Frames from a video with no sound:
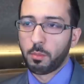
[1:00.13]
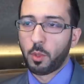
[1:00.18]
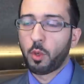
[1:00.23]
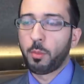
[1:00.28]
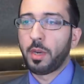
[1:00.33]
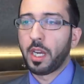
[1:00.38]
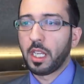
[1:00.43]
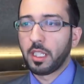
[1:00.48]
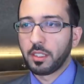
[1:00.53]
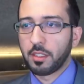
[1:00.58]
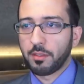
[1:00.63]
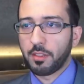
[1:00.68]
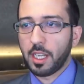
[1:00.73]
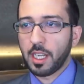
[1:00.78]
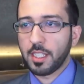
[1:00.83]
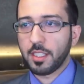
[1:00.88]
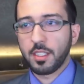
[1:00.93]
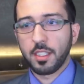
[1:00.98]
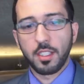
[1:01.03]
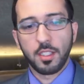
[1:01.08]
mobile
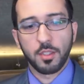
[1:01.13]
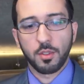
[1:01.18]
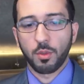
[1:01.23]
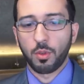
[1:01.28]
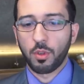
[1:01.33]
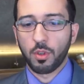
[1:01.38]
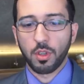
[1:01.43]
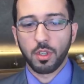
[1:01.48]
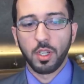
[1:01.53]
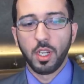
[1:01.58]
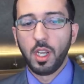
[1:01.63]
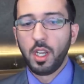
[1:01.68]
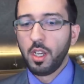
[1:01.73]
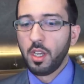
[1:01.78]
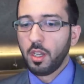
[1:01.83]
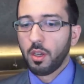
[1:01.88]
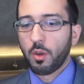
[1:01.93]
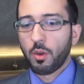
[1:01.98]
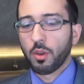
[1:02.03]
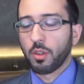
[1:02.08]
devices or
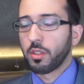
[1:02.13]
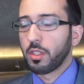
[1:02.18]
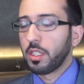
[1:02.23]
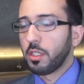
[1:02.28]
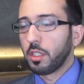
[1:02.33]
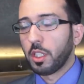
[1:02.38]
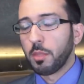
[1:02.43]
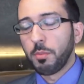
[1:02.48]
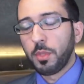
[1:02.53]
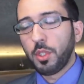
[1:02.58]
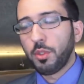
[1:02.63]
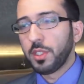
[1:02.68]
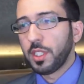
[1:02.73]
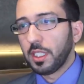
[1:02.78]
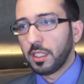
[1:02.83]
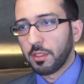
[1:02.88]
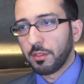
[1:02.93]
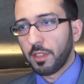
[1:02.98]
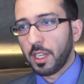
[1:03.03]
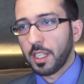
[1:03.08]

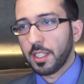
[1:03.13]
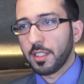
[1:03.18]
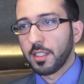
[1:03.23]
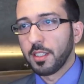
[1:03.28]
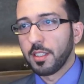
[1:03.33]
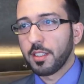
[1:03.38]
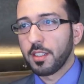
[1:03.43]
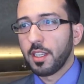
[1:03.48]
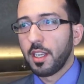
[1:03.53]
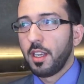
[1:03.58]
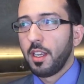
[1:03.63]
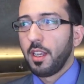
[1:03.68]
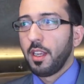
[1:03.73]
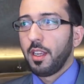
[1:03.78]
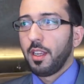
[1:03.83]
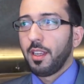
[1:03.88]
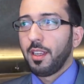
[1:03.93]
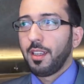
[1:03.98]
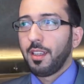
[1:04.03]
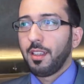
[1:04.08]
computing devices,
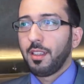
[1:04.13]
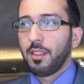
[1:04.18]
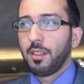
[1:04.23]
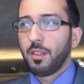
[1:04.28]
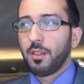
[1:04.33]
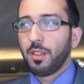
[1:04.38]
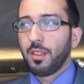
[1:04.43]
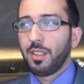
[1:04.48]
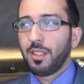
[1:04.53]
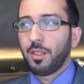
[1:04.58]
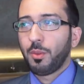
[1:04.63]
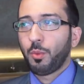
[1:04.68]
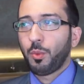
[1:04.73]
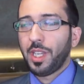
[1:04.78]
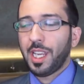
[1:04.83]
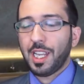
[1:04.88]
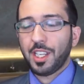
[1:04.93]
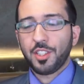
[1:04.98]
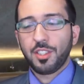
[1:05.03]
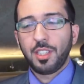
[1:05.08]

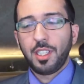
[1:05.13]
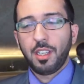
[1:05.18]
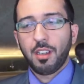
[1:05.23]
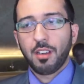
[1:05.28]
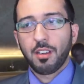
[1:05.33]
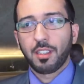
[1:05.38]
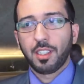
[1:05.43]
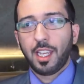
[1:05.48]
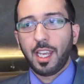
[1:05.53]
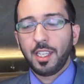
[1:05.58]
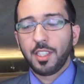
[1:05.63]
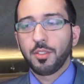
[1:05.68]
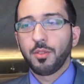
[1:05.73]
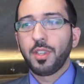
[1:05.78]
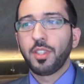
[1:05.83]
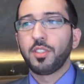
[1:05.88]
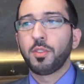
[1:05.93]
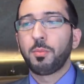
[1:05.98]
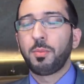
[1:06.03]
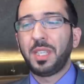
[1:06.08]
we actually are
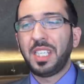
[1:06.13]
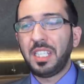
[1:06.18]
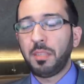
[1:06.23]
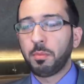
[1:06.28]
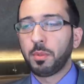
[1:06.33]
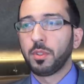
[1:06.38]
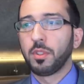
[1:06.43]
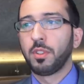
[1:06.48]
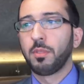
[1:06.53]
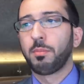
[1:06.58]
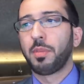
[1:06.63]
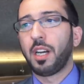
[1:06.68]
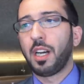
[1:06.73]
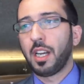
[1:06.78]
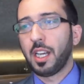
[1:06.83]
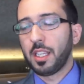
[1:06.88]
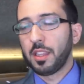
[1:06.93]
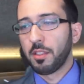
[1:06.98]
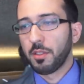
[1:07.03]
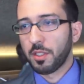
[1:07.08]
catering to people
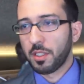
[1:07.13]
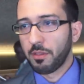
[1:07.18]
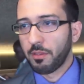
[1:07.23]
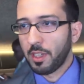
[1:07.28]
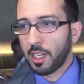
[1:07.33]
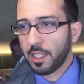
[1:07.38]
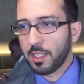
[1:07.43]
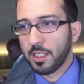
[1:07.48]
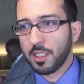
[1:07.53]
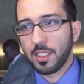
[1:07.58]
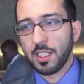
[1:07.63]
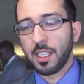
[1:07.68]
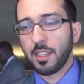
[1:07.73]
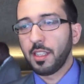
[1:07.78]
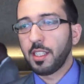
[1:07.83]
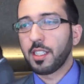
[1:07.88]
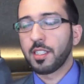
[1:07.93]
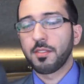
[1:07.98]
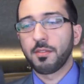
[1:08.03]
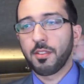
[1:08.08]
behind those devices. And I
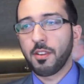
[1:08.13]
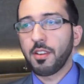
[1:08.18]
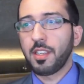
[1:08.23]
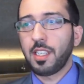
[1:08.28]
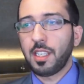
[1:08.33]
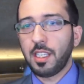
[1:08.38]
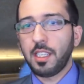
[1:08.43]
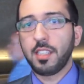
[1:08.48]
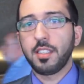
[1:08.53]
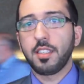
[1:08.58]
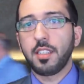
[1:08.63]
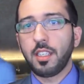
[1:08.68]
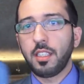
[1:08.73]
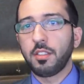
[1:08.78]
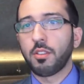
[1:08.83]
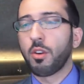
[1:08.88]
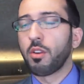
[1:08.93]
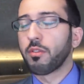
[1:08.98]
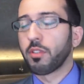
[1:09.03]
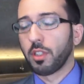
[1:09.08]
think it's very
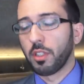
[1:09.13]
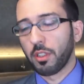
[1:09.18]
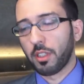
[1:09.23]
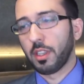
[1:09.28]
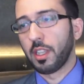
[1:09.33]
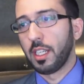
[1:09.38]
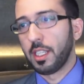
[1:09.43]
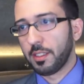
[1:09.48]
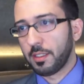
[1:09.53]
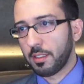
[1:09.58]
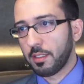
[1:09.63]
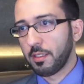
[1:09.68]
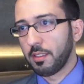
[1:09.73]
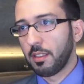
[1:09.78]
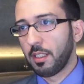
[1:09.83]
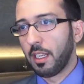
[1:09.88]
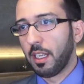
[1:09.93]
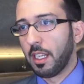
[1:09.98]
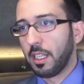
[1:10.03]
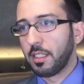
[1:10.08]
easy to overlook that.
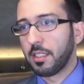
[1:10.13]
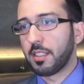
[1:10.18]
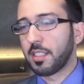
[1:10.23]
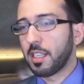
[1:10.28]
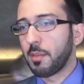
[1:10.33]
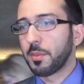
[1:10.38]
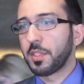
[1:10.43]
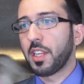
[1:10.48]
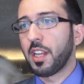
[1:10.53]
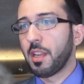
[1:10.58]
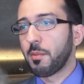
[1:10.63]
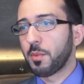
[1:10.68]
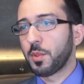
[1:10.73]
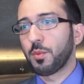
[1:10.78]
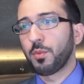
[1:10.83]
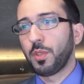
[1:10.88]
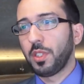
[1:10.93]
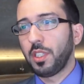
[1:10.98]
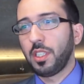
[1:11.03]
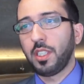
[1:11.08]
And
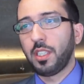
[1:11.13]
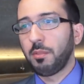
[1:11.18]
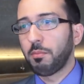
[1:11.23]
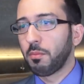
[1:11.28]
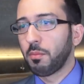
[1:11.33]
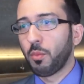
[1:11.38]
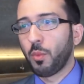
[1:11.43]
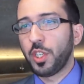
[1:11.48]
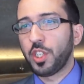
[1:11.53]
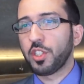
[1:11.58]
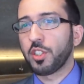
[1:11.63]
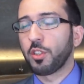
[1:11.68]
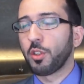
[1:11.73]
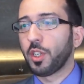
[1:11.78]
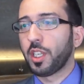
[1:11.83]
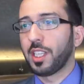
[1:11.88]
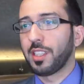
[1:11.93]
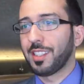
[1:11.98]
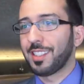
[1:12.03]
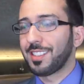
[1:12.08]
sometimes we just
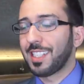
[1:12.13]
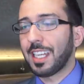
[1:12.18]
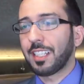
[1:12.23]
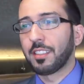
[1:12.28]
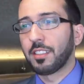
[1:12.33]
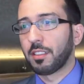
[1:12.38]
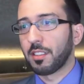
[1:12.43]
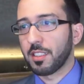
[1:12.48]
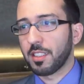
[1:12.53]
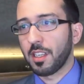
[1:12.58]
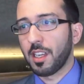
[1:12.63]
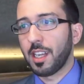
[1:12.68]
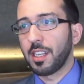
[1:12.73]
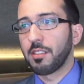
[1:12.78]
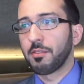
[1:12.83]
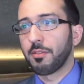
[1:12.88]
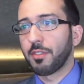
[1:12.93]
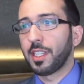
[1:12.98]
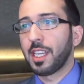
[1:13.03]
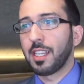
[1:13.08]
look at the technical
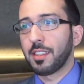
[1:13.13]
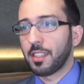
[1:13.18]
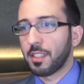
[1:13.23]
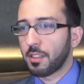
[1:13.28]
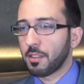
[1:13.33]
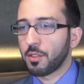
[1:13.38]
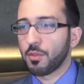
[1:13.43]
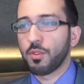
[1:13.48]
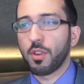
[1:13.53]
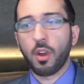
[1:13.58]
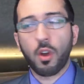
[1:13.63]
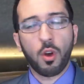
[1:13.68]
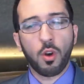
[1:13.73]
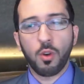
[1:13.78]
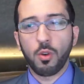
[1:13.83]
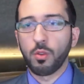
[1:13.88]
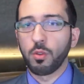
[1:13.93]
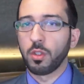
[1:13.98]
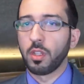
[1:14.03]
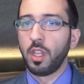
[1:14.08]
side and forget that there's a
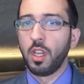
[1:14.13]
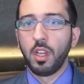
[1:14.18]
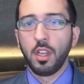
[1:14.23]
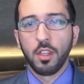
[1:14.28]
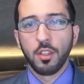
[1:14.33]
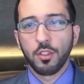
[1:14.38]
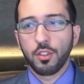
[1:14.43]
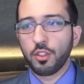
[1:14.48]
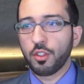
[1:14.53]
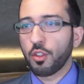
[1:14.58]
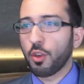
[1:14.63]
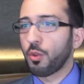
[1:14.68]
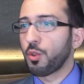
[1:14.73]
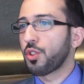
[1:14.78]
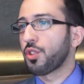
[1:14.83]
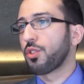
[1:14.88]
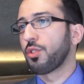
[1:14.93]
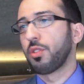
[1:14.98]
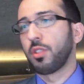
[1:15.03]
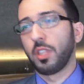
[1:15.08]
whole
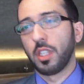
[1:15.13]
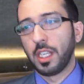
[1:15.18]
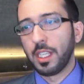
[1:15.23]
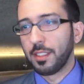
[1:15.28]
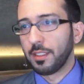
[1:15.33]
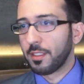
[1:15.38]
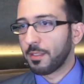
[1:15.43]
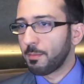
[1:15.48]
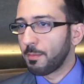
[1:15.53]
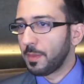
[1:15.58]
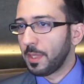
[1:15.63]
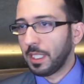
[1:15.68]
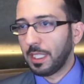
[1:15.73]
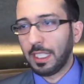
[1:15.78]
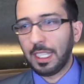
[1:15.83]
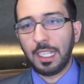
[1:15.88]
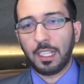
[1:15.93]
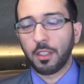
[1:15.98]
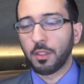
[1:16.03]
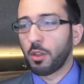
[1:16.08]
social and
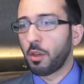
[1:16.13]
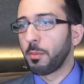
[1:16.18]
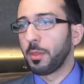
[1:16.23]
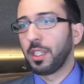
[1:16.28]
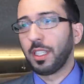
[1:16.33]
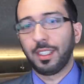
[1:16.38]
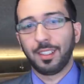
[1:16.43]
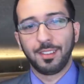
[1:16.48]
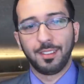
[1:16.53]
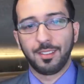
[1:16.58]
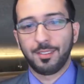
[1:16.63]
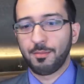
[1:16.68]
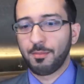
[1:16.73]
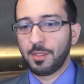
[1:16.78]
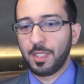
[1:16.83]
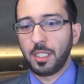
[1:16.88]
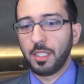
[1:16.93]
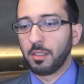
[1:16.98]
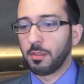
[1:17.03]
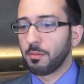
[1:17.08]
economic,
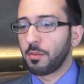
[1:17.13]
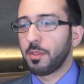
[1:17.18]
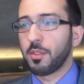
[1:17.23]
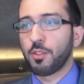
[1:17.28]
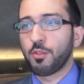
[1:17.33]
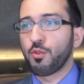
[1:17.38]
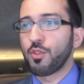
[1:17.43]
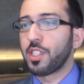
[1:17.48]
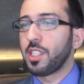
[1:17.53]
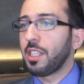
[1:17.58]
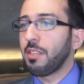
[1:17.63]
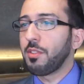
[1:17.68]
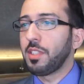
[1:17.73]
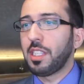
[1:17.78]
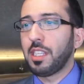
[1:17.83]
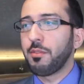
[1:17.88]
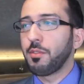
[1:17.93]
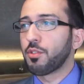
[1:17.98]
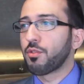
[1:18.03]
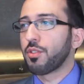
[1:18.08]

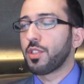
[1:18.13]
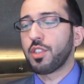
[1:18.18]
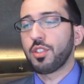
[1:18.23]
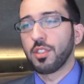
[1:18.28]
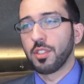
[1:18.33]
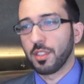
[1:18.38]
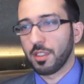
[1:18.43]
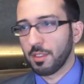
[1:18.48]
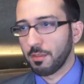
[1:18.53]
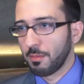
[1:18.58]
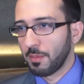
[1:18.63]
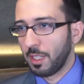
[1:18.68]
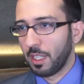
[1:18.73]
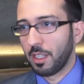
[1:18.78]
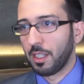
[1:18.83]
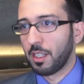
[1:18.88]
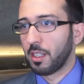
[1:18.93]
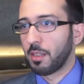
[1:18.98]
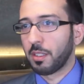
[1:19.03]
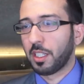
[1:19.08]
even traditions,
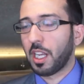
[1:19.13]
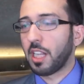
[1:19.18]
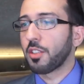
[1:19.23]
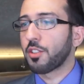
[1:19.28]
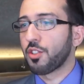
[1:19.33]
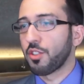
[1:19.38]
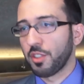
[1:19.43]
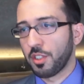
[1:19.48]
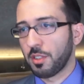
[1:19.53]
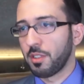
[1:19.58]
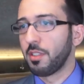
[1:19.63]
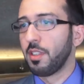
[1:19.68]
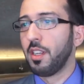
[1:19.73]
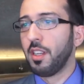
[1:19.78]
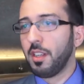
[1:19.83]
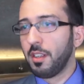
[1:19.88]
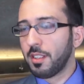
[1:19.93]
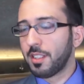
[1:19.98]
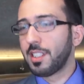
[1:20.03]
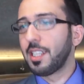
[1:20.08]
cultures
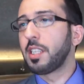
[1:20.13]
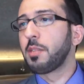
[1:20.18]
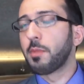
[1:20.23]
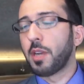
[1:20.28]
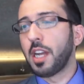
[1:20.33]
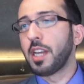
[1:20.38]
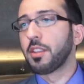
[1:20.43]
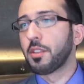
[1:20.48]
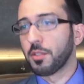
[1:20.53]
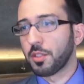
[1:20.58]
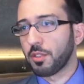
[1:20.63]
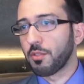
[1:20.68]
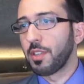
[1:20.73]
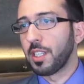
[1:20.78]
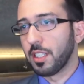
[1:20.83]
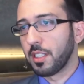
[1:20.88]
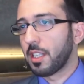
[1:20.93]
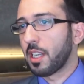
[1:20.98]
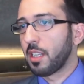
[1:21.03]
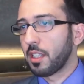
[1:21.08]
sitting behind those
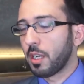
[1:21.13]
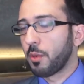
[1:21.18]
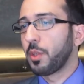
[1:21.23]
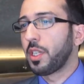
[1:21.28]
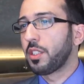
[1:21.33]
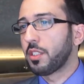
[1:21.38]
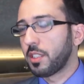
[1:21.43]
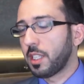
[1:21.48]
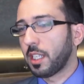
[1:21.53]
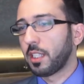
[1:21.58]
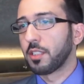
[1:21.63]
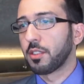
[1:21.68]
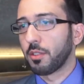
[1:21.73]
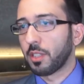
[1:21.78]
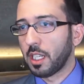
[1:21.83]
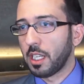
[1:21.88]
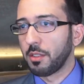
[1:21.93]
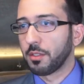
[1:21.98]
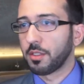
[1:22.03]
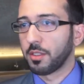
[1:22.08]
screens that we need to take into
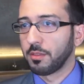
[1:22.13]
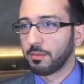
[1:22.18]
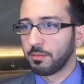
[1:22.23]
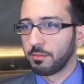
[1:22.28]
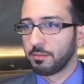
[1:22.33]
account.